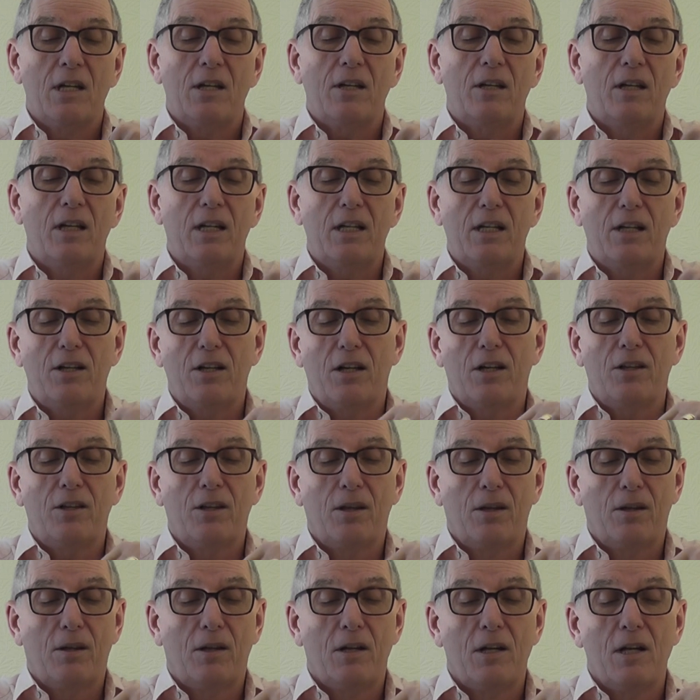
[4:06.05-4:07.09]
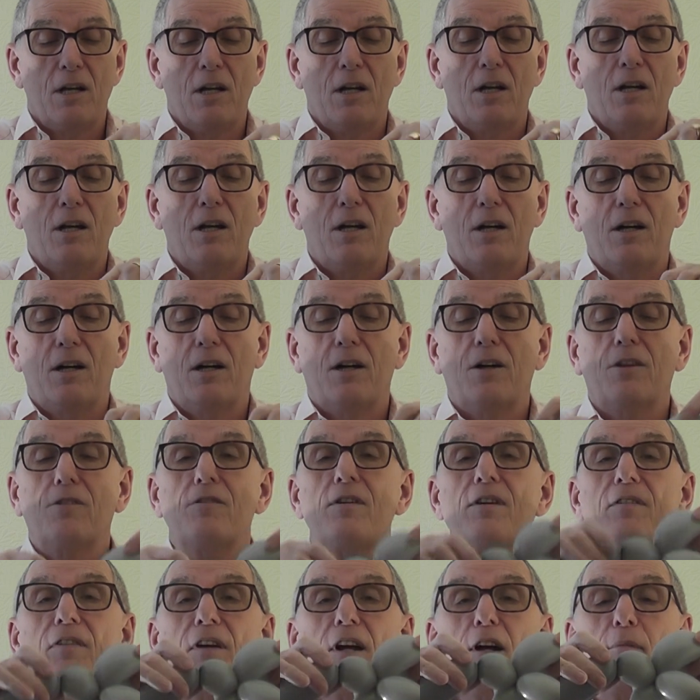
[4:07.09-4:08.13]
you need a
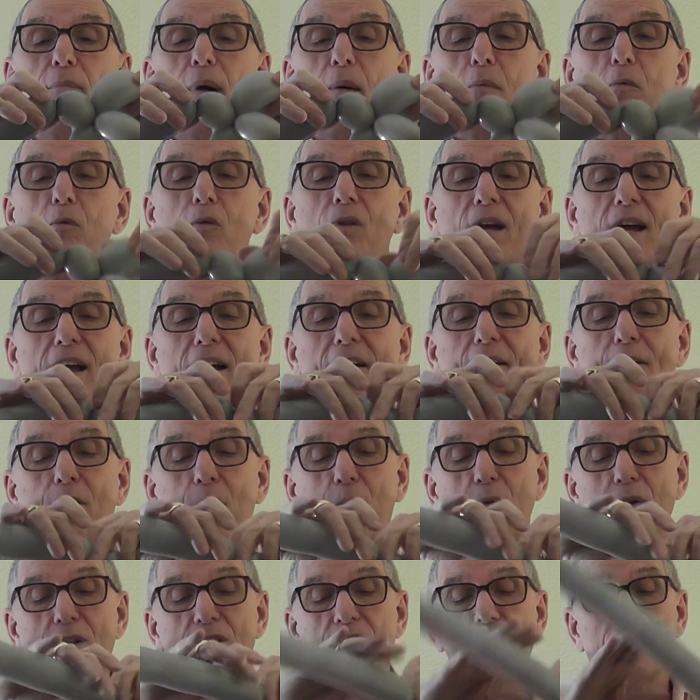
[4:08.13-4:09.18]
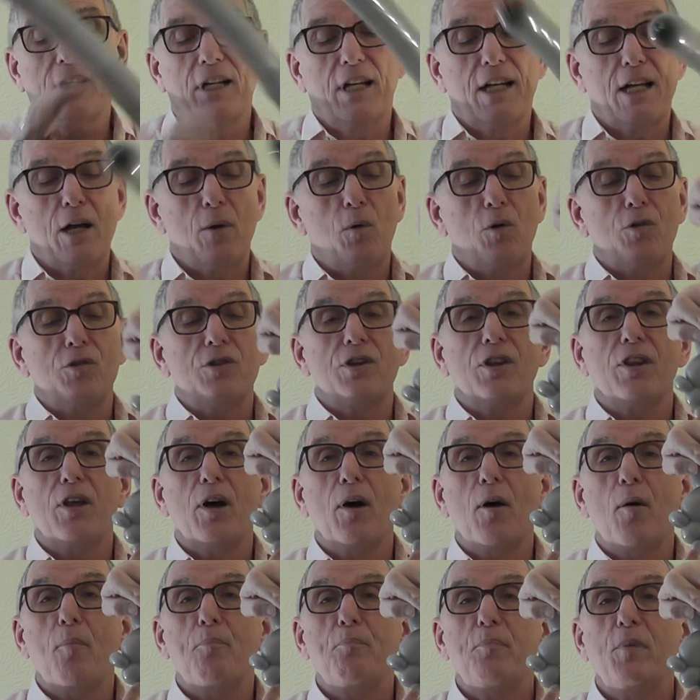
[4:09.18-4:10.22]
3-finger bubble there, which is going to go onto
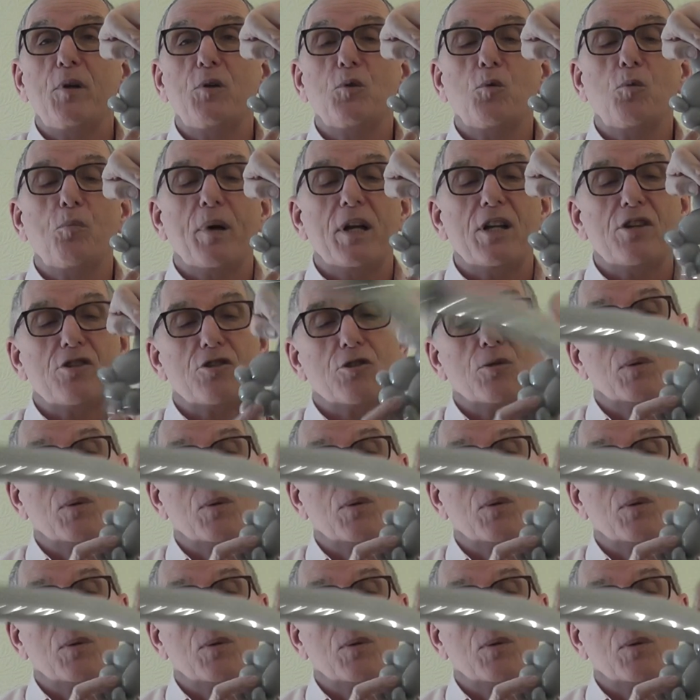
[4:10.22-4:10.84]
the middle pinch